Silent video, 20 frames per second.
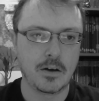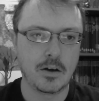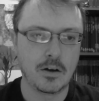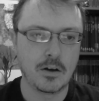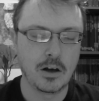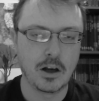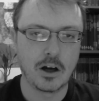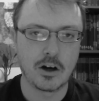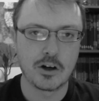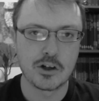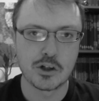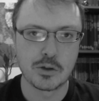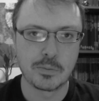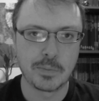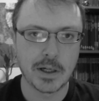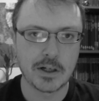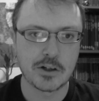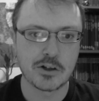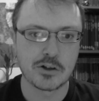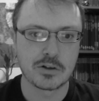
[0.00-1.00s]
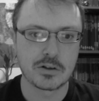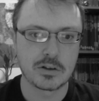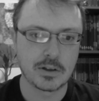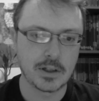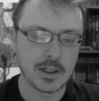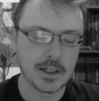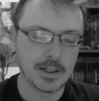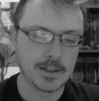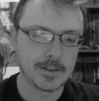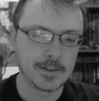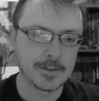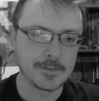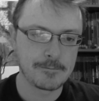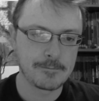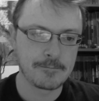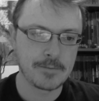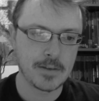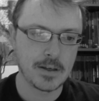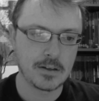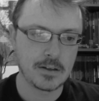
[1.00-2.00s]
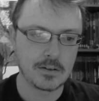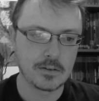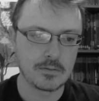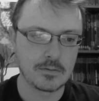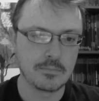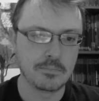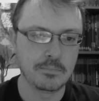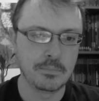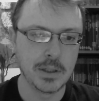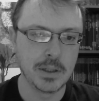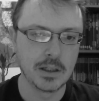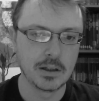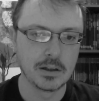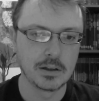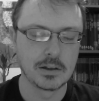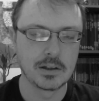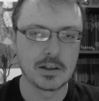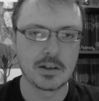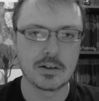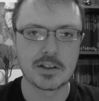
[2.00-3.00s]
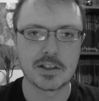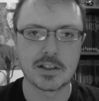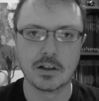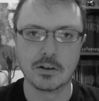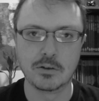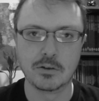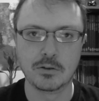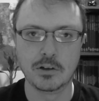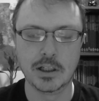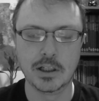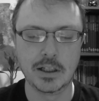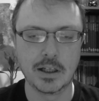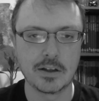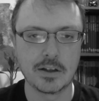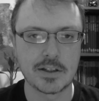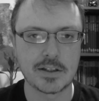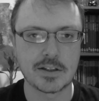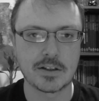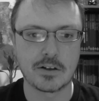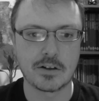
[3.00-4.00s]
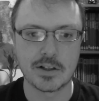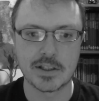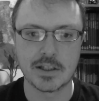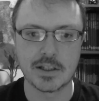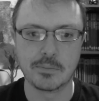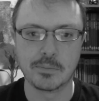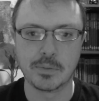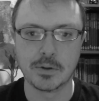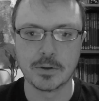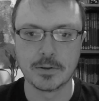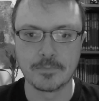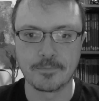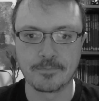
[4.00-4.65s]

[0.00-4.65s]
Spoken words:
a larger picture and build slowly and start simple.